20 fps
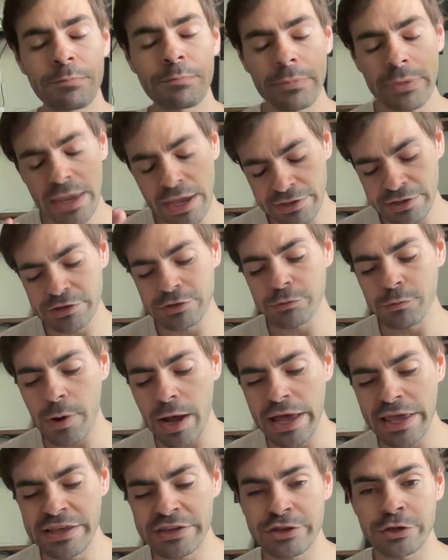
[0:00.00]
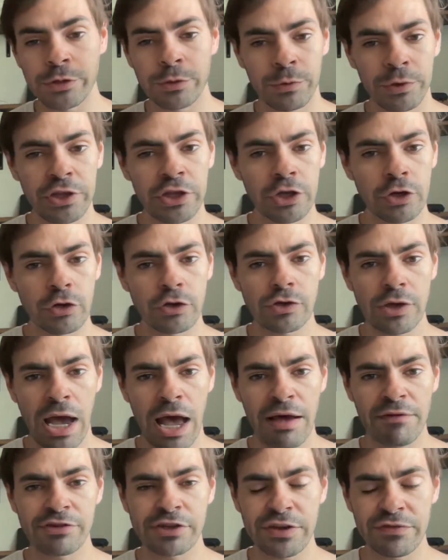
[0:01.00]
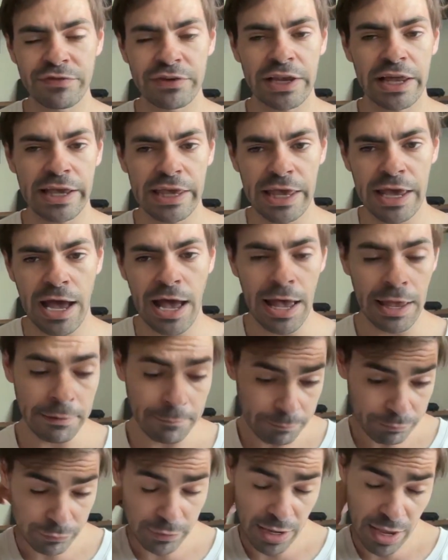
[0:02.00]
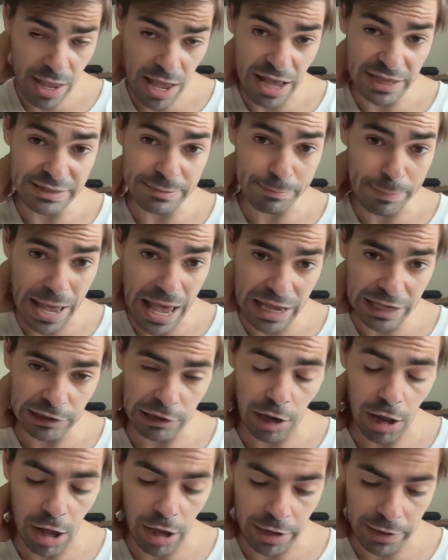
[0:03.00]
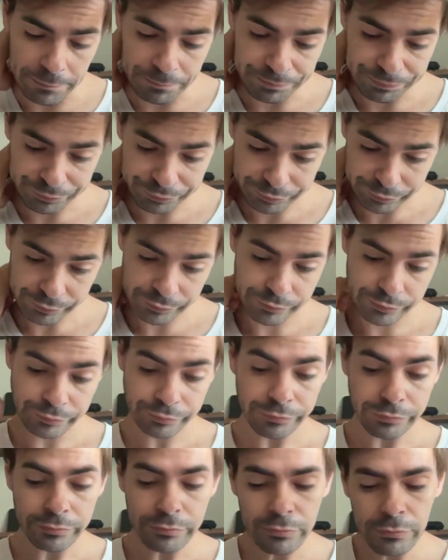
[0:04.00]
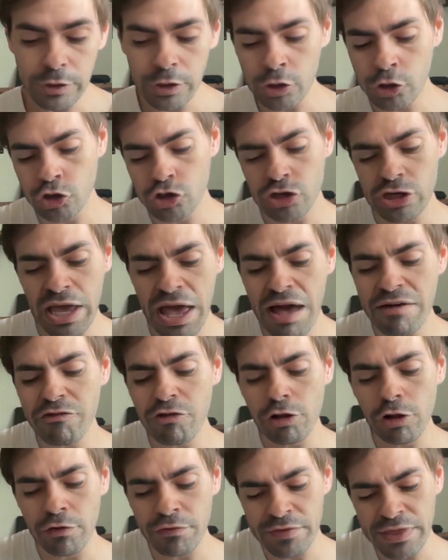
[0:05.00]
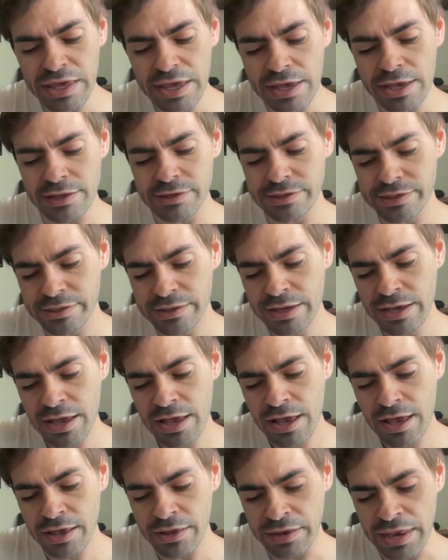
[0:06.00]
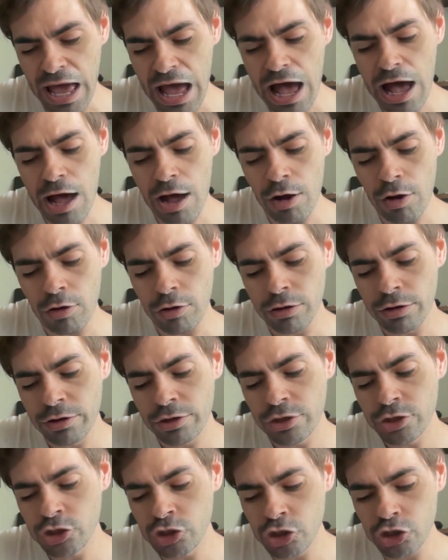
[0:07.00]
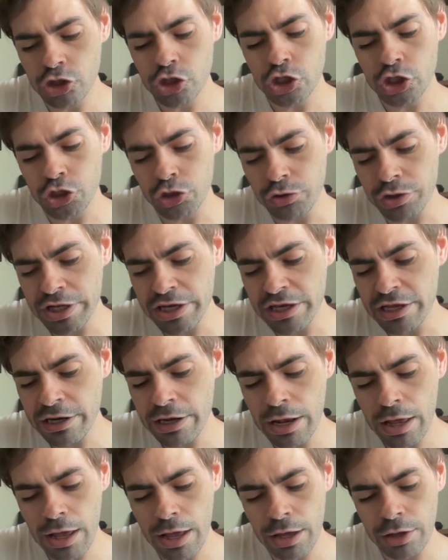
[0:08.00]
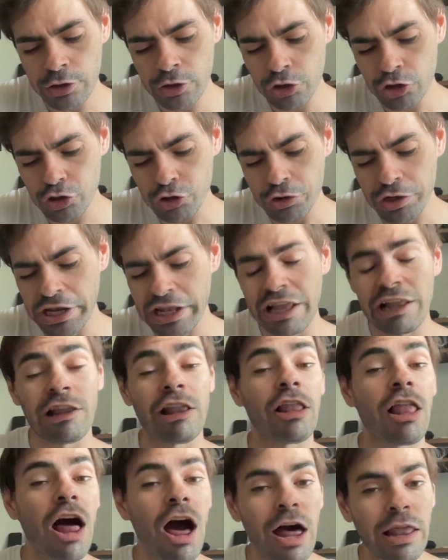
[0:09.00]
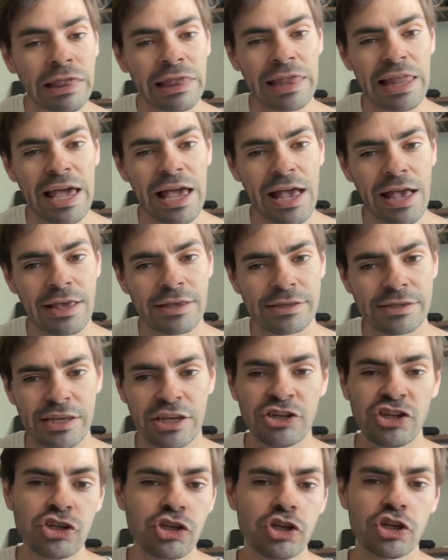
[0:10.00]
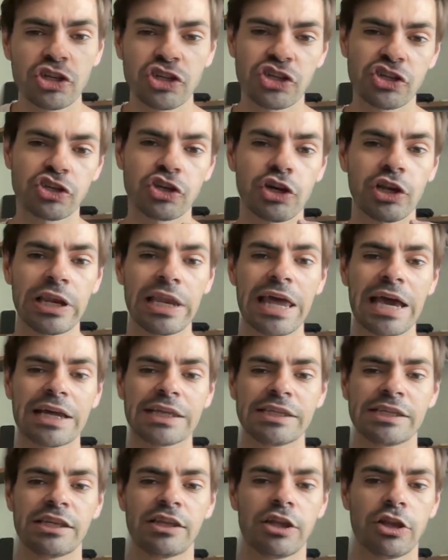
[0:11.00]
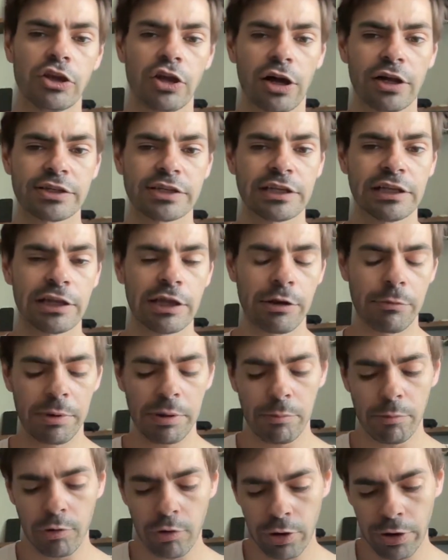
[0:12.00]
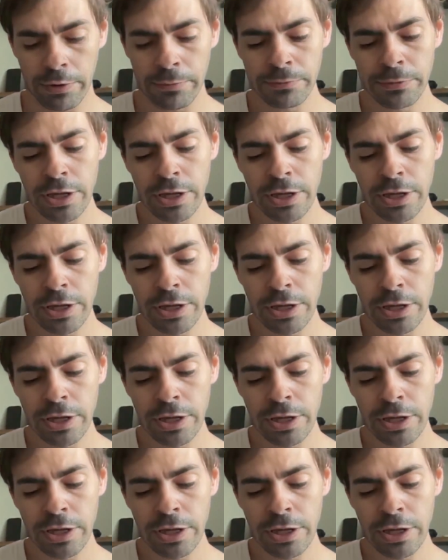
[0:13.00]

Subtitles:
And this is why it's really good to have something like AI as a backlog. Because you have all of this, now you're shooting a lot less and you're just connecting the dots a little bit more.